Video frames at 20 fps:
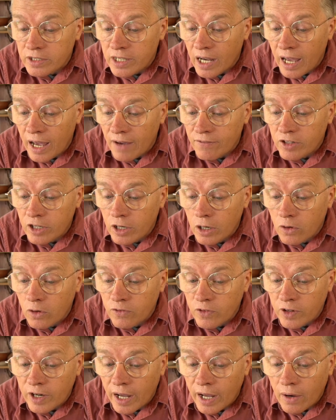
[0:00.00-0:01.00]
I have to go
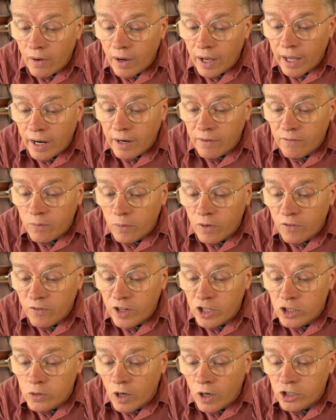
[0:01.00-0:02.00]
for now, and we'll
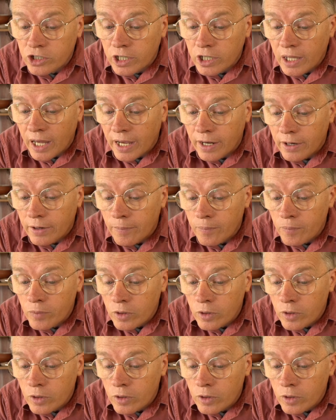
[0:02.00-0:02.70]
finish watching later.